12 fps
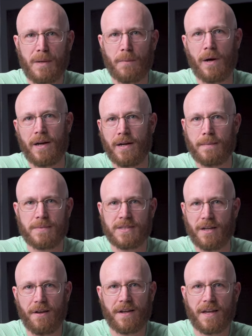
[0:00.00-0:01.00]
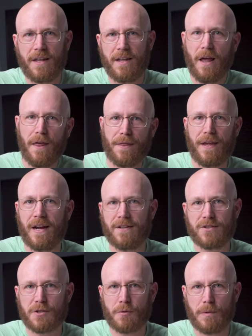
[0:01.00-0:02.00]
me why I'm selling it, the
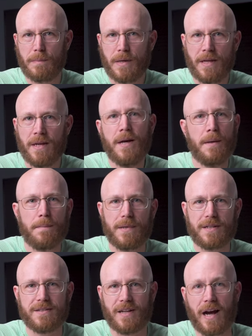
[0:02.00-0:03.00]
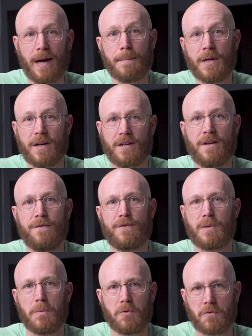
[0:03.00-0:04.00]
answer would be because I'm not
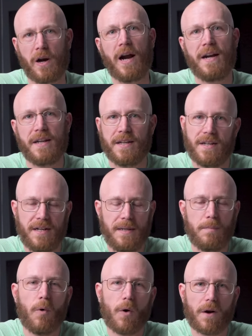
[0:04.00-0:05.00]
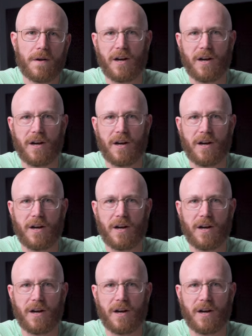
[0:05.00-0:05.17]
comfortable riding it anymore.